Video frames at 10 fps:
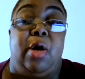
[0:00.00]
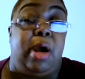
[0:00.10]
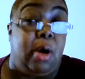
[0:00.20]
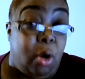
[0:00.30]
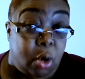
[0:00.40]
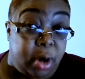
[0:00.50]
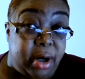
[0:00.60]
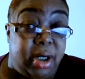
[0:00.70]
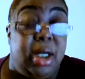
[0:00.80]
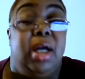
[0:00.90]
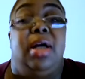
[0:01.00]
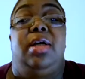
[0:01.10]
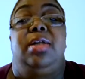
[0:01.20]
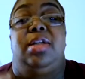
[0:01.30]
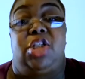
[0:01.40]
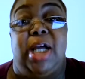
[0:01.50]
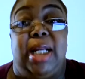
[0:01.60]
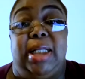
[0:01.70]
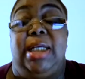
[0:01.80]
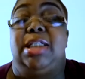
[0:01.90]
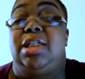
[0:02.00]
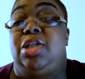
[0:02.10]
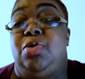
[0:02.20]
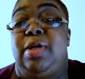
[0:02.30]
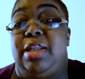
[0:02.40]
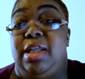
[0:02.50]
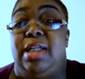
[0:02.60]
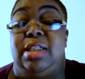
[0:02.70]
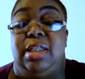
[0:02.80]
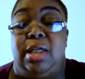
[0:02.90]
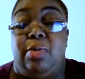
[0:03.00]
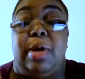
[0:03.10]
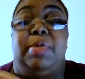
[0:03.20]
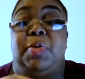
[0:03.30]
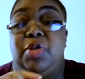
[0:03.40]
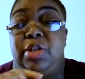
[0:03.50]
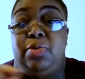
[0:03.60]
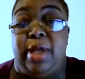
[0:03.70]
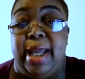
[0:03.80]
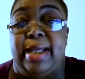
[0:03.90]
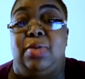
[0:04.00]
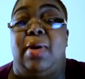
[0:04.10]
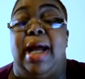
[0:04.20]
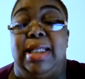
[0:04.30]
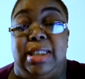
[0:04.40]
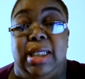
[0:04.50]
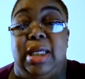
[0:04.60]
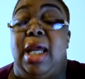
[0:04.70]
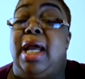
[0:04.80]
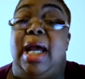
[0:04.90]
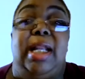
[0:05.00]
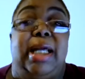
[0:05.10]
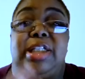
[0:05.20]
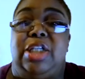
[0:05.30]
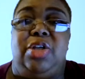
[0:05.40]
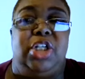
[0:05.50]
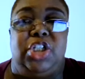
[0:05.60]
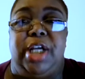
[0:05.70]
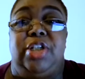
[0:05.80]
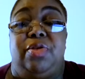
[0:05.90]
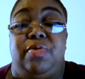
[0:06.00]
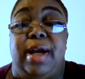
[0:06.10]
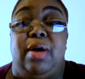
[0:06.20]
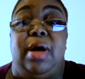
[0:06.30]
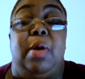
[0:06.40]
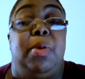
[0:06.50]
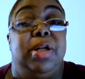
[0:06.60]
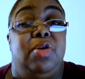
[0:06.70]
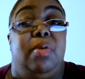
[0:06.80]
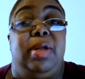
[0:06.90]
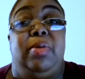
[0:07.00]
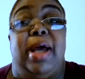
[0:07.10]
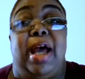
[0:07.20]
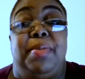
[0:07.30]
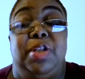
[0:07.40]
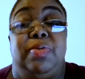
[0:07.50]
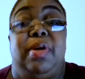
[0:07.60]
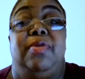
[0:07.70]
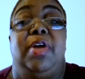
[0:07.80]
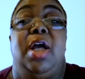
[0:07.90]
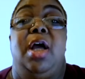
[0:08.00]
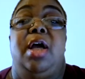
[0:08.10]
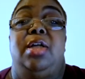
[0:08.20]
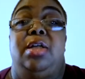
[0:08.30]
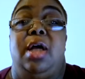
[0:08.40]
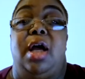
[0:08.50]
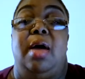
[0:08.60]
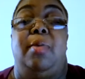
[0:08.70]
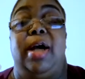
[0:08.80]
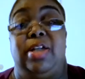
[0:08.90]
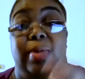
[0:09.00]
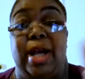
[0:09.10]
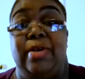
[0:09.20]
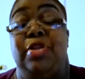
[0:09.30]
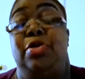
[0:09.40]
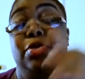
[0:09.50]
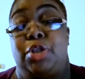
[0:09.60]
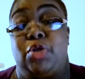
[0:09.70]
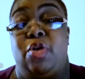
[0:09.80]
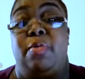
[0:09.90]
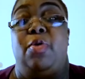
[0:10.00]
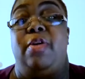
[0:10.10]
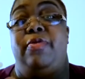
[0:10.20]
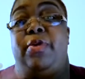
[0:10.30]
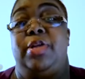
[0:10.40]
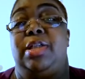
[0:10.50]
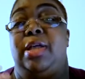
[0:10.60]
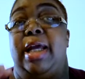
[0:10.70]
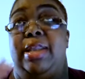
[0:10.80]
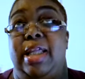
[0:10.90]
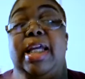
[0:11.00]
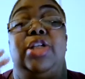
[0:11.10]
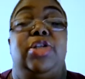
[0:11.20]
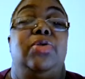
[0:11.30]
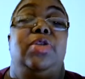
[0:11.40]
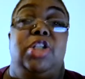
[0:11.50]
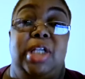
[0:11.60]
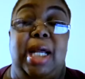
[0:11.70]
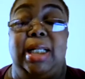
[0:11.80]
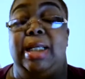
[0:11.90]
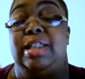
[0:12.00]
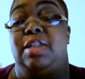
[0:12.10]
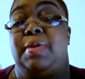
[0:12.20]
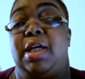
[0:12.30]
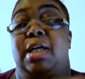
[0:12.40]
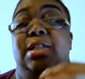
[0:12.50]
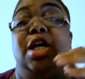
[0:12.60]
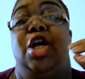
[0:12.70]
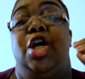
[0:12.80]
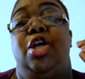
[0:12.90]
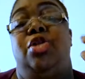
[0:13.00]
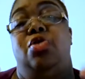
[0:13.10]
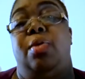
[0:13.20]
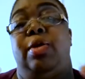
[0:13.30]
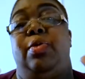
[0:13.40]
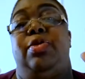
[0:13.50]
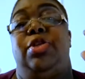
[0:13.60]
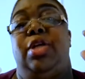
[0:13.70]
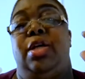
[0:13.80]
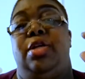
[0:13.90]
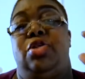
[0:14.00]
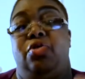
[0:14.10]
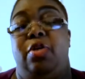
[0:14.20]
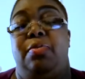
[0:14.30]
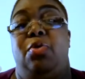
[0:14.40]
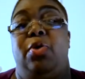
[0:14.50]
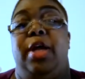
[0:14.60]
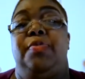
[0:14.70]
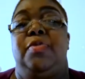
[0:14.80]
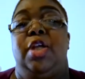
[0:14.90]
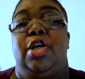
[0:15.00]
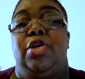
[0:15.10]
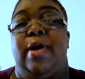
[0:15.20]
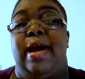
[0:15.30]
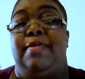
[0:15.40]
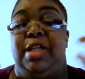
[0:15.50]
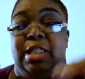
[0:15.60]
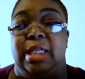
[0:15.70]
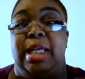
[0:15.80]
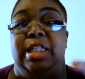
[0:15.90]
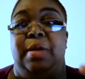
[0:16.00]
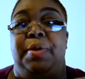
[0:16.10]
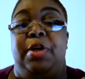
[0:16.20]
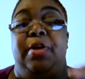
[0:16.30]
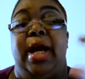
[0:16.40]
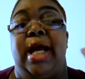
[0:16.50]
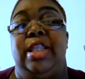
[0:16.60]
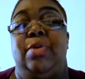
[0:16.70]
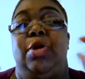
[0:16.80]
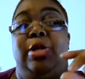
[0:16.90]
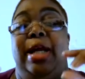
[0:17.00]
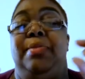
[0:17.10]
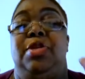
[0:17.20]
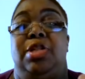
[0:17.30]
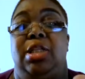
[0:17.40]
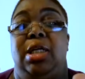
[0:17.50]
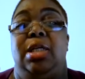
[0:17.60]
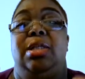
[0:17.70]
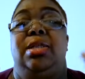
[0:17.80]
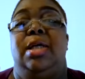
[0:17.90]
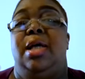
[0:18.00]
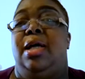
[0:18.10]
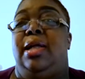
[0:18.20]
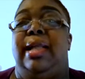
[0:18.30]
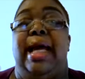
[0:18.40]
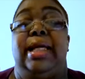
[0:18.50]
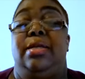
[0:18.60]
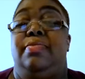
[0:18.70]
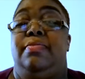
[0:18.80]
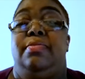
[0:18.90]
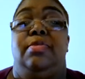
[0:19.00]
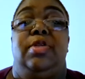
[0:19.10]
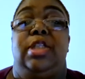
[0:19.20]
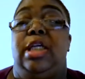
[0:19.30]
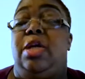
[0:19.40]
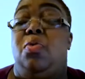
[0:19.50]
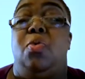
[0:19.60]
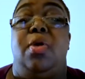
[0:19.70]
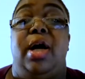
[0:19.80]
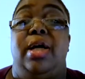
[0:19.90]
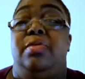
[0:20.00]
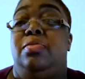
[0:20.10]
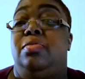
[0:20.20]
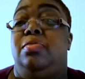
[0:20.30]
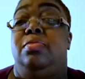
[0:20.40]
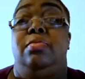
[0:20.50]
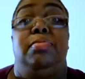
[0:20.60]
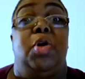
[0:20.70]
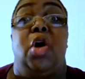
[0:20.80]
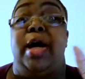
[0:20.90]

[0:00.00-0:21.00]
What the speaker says: or the shot list, you can then see, well, I'm supposed to do X, Y, and Z. And like I said, you can change it around. And what happens with why you have to do the storyboard and then do the shot list is because normally with the storyboard, you have these scenes up here, and then we name the scenes like scene 1, part